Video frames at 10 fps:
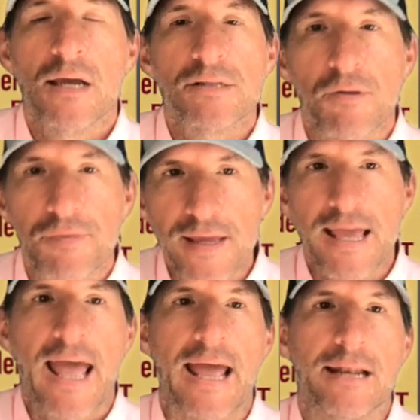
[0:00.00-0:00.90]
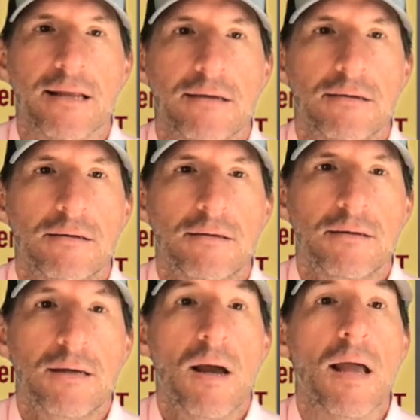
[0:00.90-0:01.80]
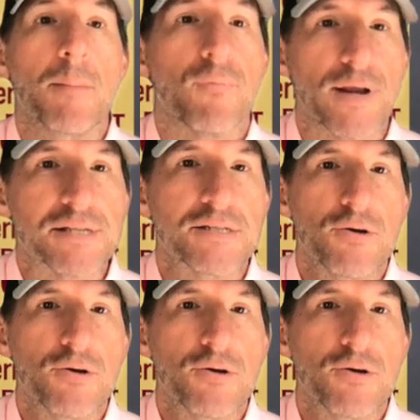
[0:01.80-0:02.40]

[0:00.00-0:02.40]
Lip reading: So think ahead, embrace